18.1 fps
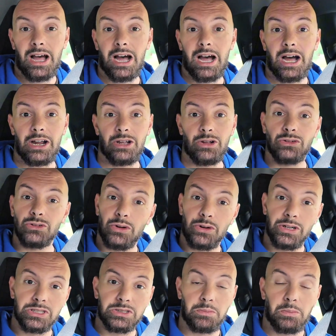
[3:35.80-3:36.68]
you'll
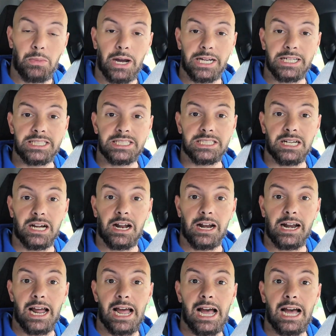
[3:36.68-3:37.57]
notice my
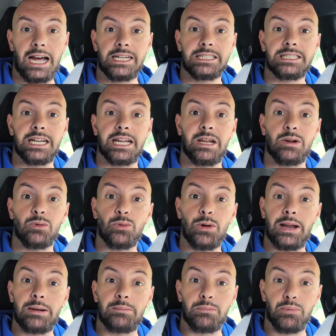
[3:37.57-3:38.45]
son has a
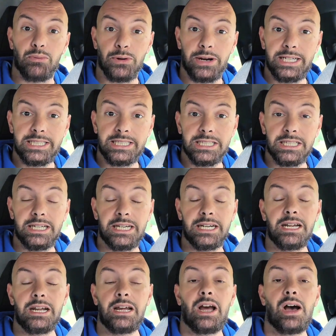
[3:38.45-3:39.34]
red
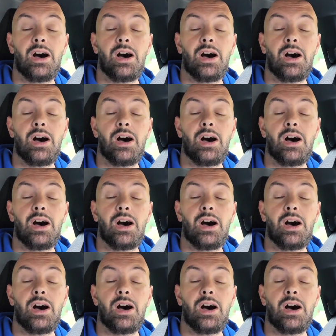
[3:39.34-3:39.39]
bracelet